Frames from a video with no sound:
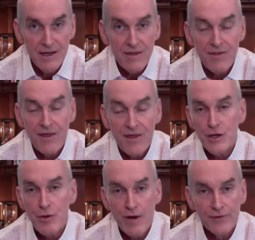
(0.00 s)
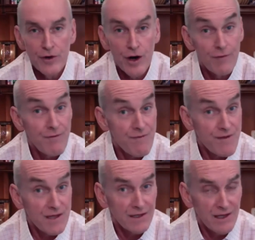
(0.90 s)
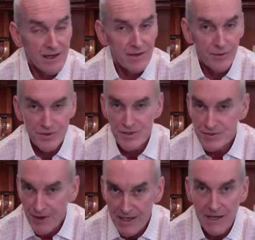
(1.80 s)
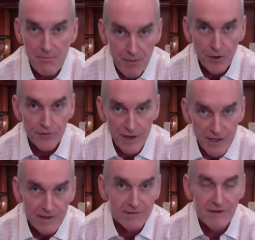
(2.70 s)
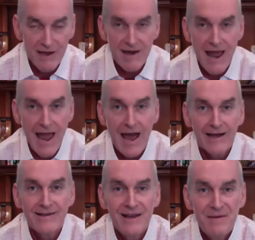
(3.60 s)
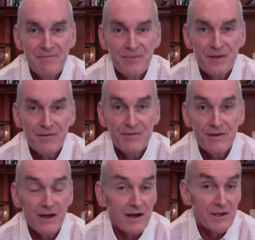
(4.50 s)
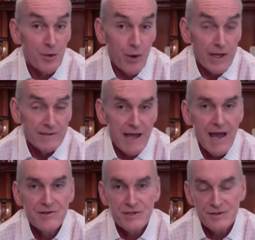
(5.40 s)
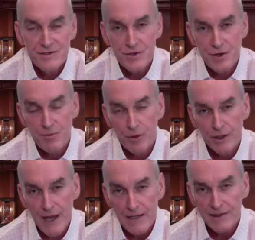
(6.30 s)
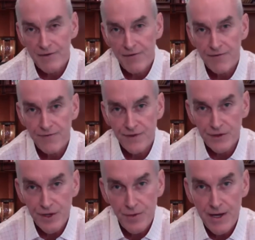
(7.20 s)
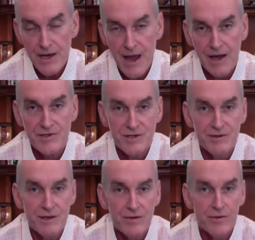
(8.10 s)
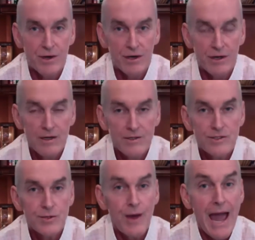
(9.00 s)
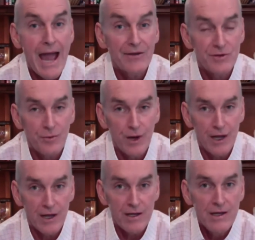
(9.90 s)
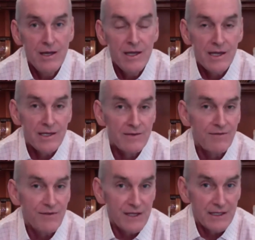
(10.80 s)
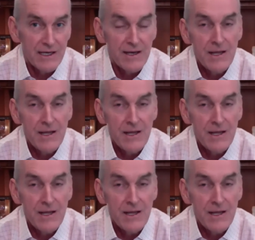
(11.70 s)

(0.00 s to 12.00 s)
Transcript: than you ever are feeling, which is trying to get motivated and act, your way into action. So you're more likely to feel your way into action than you are to act your way into feeling.